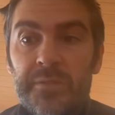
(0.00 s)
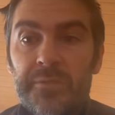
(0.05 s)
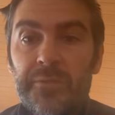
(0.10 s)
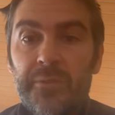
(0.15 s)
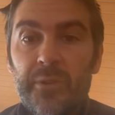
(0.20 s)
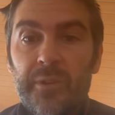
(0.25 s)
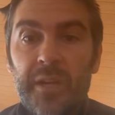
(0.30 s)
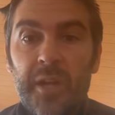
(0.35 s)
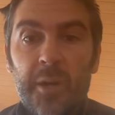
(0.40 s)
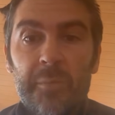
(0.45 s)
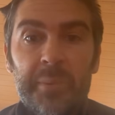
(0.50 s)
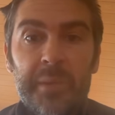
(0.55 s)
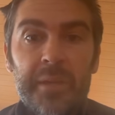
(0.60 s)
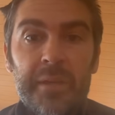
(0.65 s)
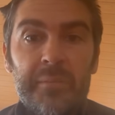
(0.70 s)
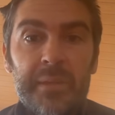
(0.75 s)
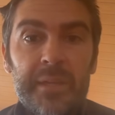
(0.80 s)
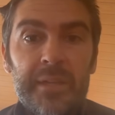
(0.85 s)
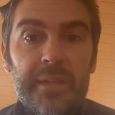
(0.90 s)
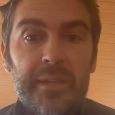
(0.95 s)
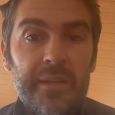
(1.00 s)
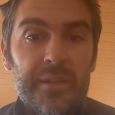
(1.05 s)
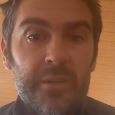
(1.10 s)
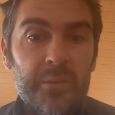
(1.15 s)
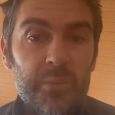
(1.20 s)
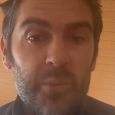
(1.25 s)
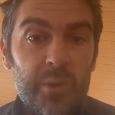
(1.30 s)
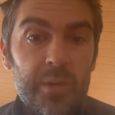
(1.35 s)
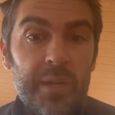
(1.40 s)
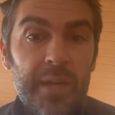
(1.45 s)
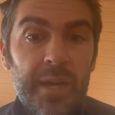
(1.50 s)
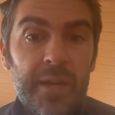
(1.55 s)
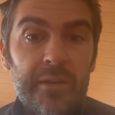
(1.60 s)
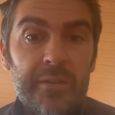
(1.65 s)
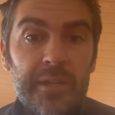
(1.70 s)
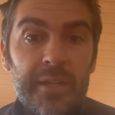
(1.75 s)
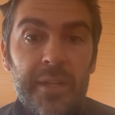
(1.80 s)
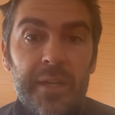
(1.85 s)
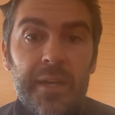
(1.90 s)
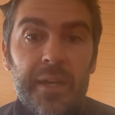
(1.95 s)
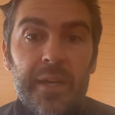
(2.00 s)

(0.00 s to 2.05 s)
for helping me to get the word out.